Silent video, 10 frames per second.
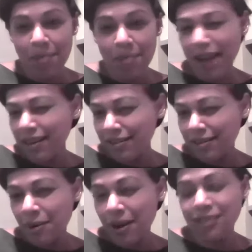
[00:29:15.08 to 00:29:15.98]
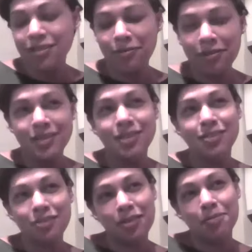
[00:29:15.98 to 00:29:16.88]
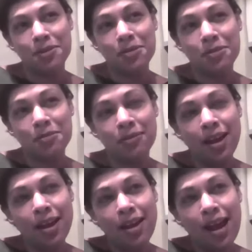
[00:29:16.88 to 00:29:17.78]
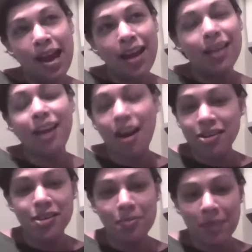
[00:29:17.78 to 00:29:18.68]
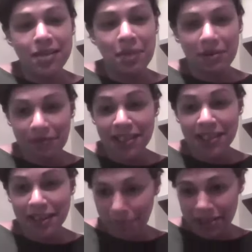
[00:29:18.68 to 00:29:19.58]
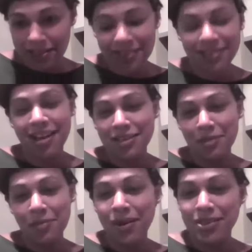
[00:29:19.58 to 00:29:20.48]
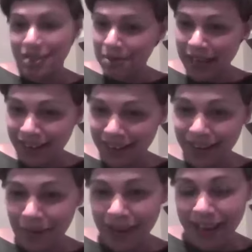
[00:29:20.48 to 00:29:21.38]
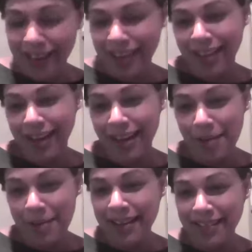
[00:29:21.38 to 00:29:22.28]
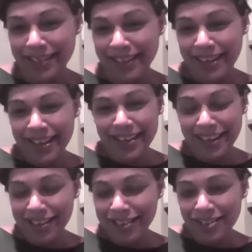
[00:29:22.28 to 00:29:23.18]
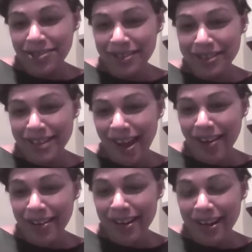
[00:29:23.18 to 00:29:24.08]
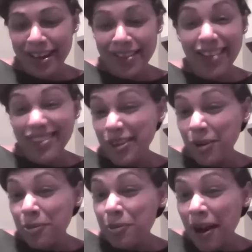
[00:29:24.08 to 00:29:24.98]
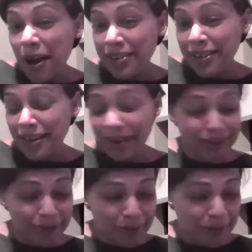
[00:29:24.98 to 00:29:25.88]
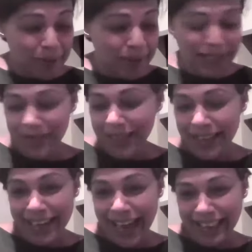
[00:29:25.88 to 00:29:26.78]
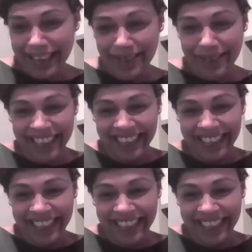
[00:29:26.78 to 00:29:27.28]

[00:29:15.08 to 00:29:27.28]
made quite a difference in terms of encouraging me to be physically present, as opposed to being in my head thinking about the issues. So that's a good reminder that I should probably do that again this week.